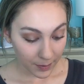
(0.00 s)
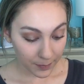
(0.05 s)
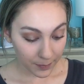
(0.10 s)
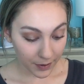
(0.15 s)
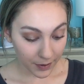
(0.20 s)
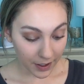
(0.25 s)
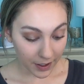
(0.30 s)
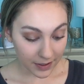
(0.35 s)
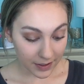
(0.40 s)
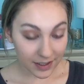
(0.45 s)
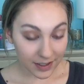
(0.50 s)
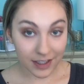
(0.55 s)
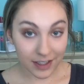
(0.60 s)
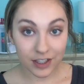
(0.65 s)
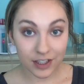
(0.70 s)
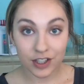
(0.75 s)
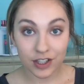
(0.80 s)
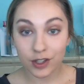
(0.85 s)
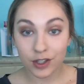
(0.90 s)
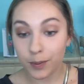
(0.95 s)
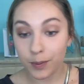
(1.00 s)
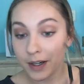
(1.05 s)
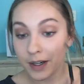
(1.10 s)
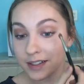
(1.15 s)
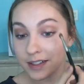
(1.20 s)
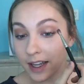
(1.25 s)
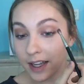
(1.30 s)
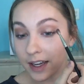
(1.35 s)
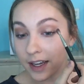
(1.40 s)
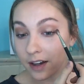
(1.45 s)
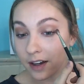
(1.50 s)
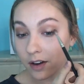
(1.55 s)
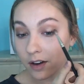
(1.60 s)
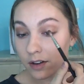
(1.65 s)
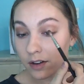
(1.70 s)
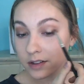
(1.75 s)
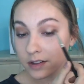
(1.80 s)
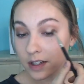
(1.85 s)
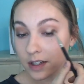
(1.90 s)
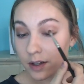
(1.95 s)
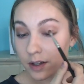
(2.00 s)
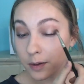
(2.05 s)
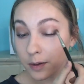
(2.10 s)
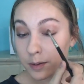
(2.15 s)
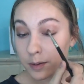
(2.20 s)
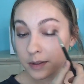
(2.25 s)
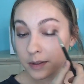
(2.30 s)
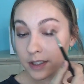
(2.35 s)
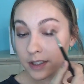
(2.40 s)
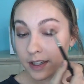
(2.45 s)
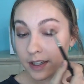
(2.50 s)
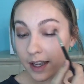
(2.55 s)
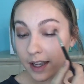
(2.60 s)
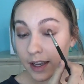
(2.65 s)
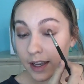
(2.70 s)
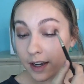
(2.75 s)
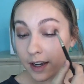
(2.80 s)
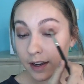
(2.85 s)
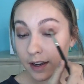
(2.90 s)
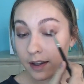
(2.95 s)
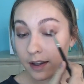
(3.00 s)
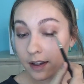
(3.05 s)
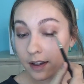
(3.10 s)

but it's super exciting. Also, today,